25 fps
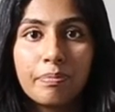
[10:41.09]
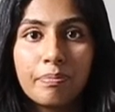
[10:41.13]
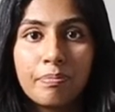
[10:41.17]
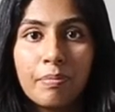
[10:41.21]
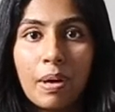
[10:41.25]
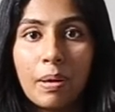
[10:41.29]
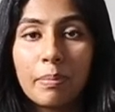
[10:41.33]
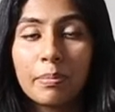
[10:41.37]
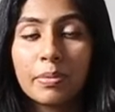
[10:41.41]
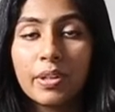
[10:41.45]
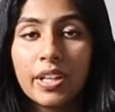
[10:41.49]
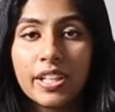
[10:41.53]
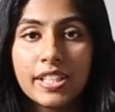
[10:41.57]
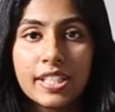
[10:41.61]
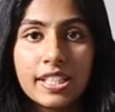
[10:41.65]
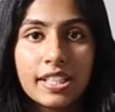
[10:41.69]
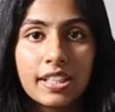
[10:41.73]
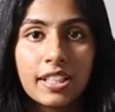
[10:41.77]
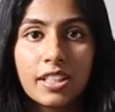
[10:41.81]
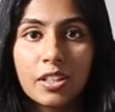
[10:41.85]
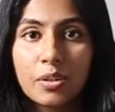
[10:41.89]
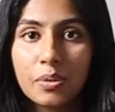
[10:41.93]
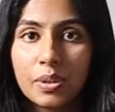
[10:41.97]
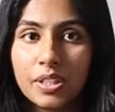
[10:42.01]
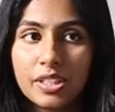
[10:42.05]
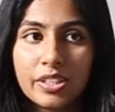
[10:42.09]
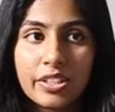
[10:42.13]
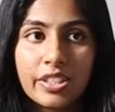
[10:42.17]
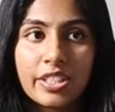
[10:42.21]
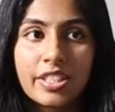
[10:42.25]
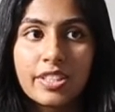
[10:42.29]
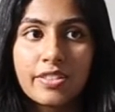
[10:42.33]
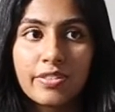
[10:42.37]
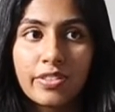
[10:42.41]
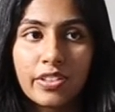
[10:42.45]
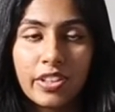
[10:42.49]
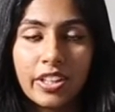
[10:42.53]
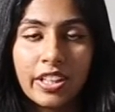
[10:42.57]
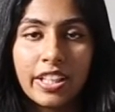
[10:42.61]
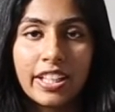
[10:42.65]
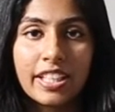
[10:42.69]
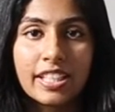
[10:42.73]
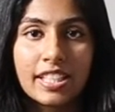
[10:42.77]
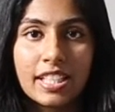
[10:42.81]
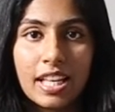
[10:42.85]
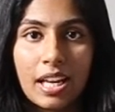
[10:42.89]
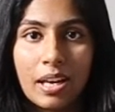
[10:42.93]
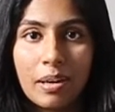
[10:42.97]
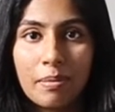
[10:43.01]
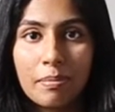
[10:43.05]
memorizing equations for an
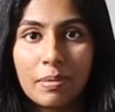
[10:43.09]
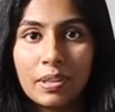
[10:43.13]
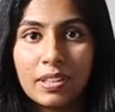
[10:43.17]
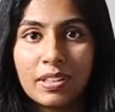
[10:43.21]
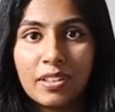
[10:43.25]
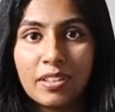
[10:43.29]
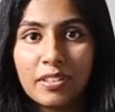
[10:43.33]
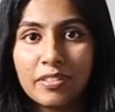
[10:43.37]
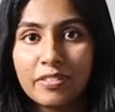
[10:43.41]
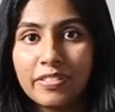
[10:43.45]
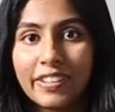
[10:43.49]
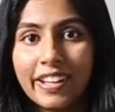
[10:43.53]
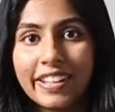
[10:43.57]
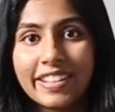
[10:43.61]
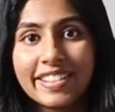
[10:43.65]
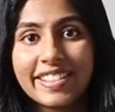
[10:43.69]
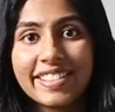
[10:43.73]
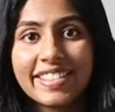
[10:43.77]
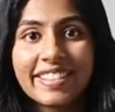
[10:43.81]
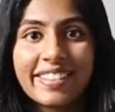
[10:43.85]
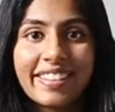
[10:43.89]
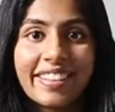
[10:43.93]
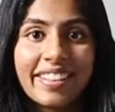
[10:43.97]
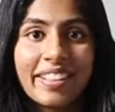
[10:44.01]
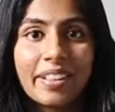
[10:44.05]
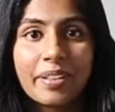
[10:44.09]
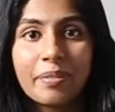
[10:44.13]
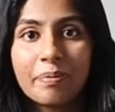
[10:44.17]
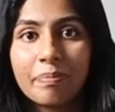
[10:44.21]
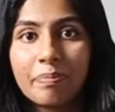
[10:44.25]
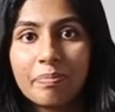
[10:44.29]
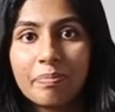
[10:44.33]
exam and your friends are